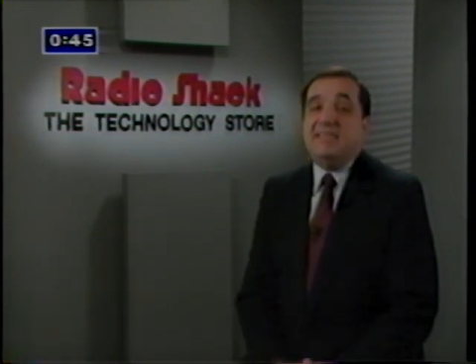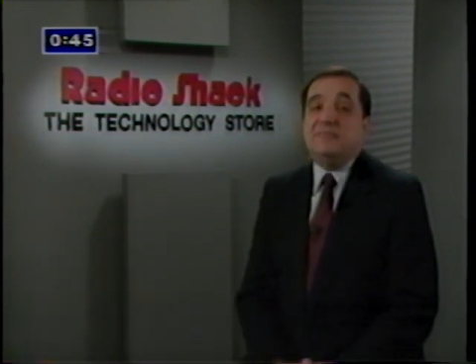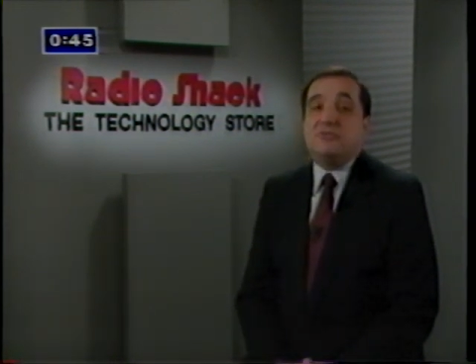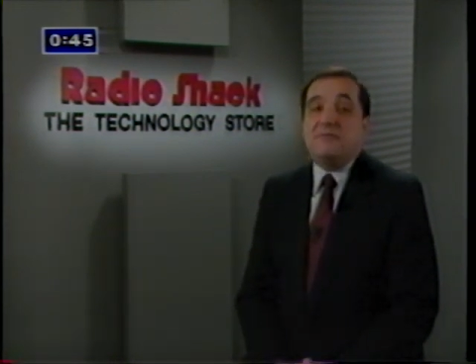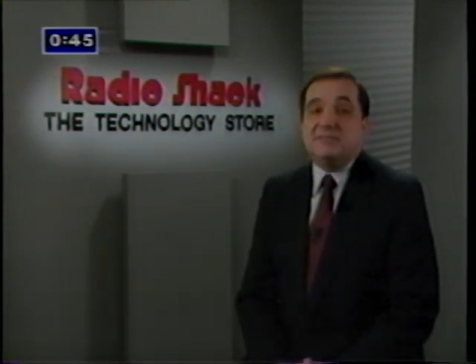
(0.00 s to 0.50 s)

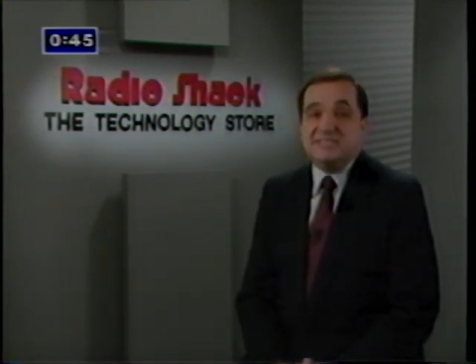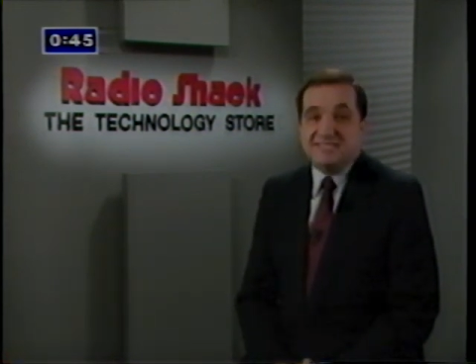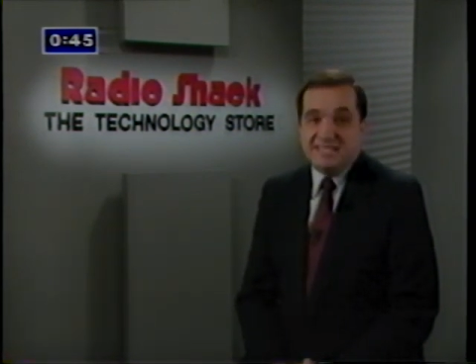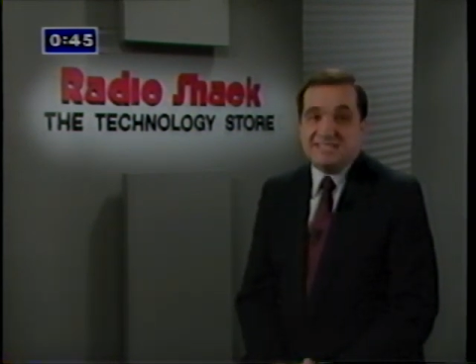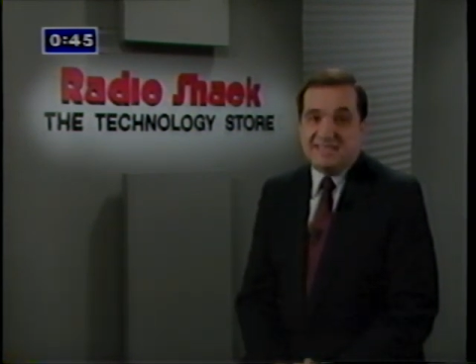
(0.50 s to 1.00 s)
They've traveled
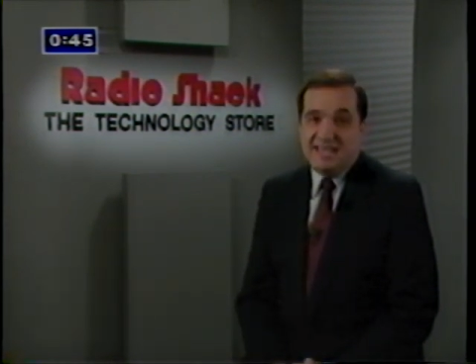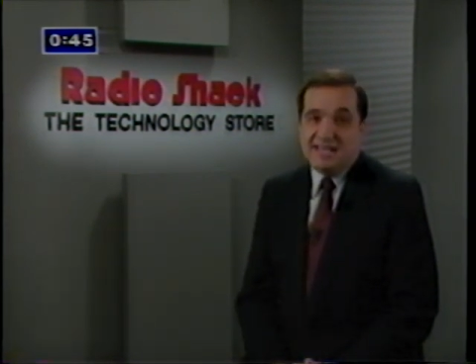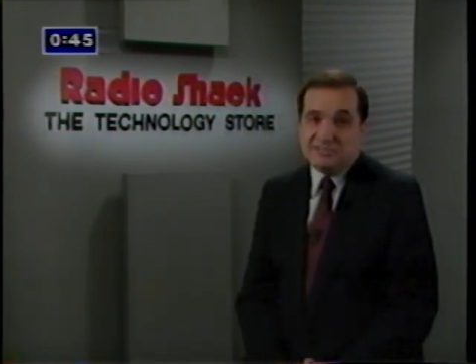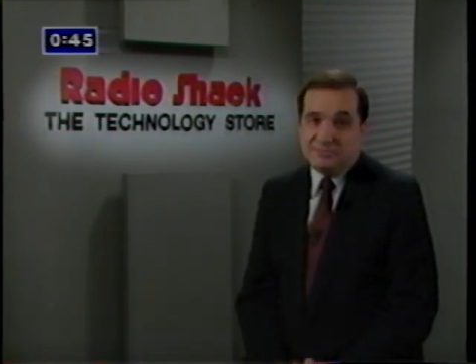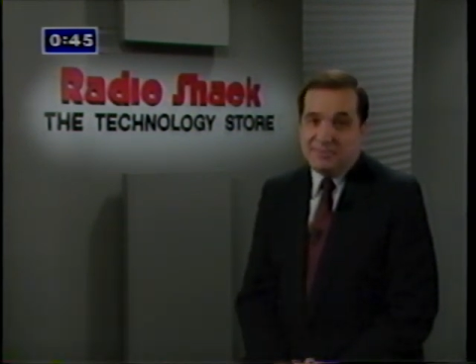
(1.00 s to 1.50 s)

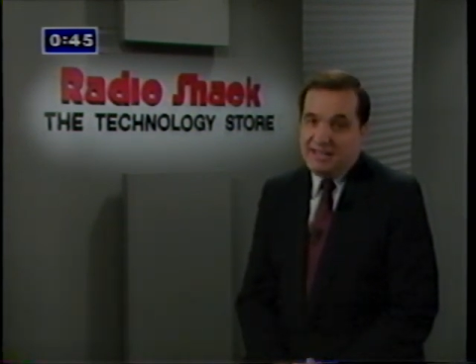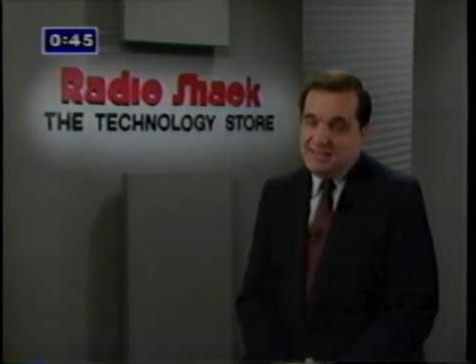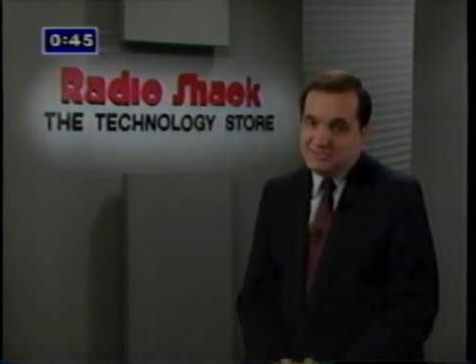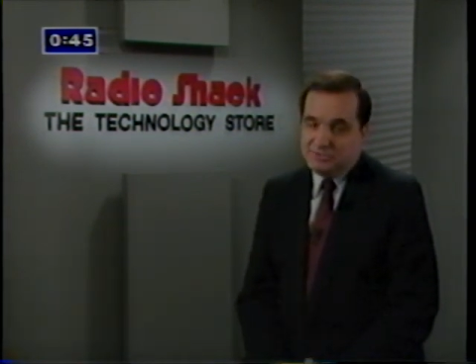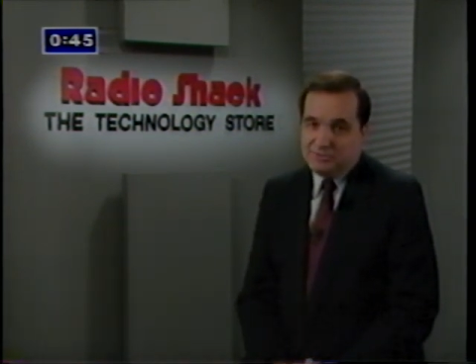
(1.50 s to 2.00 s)
6,000
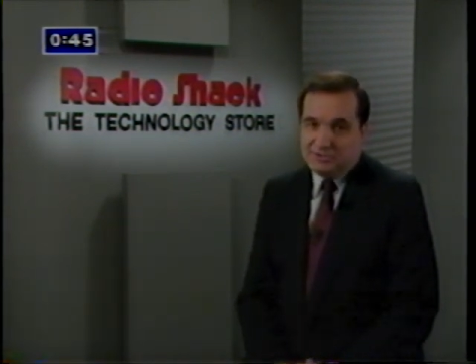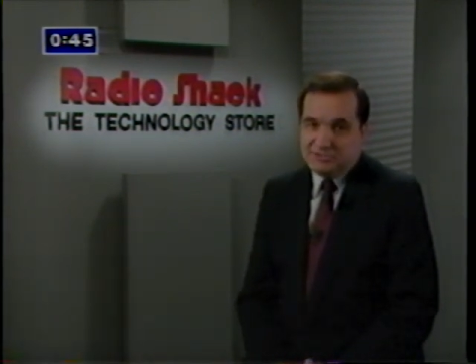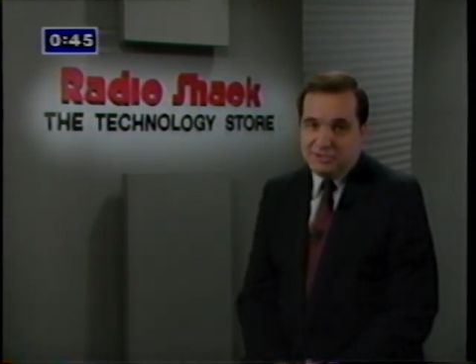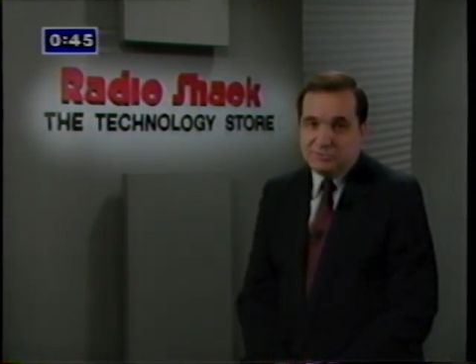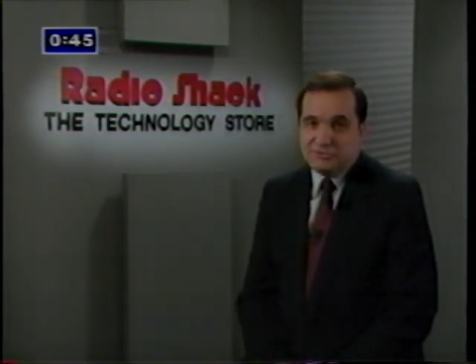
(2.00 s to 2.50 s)
miles
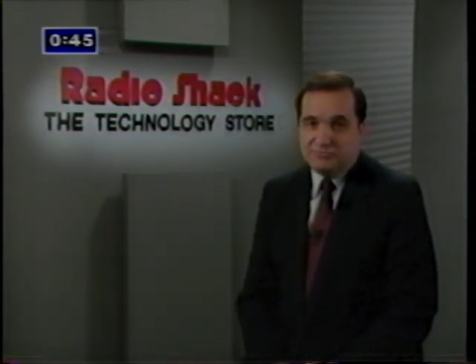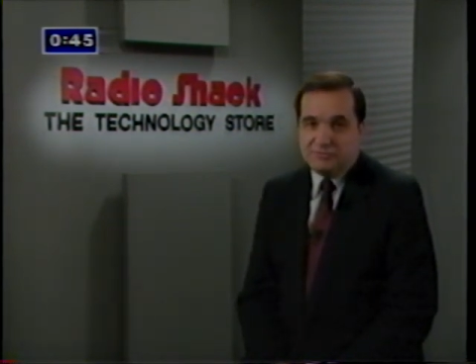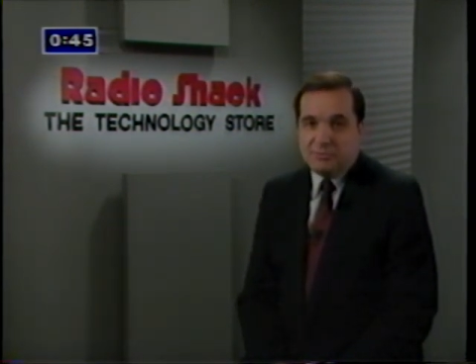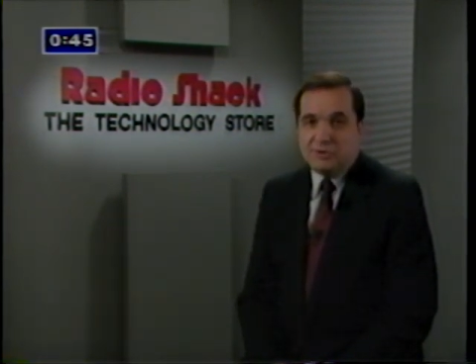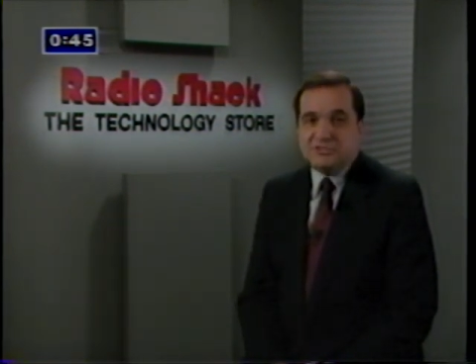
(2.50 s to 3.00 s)
across the ocean
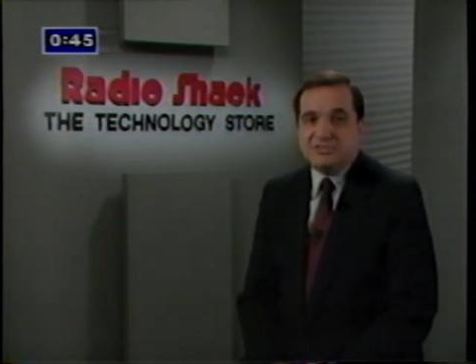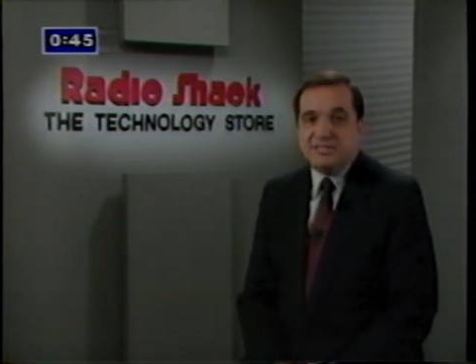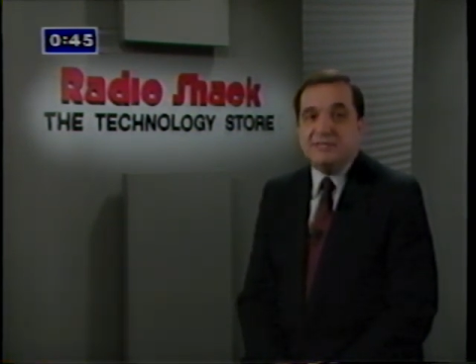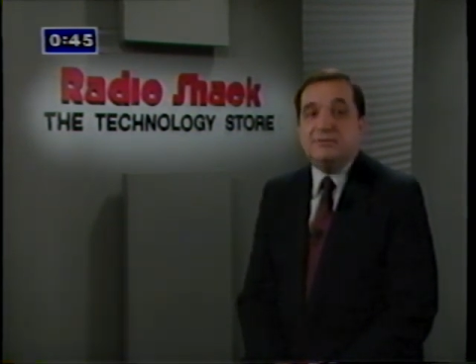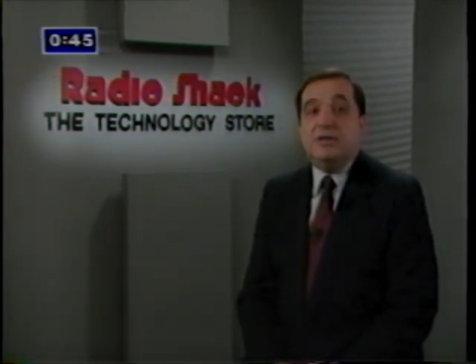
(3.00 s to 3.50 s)
from
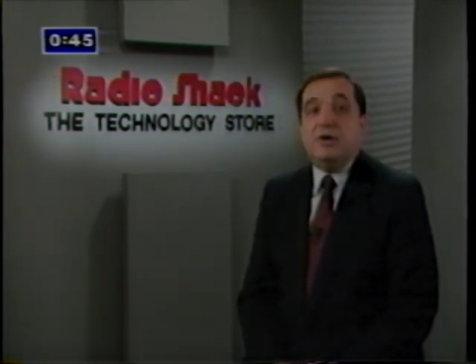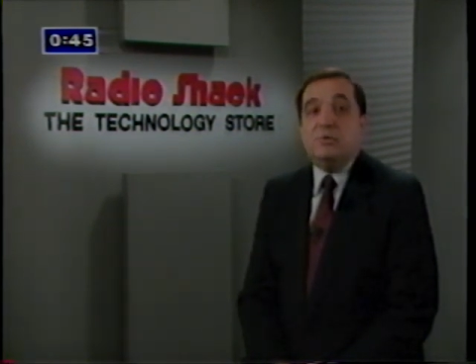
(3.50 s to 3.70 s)
Argentina,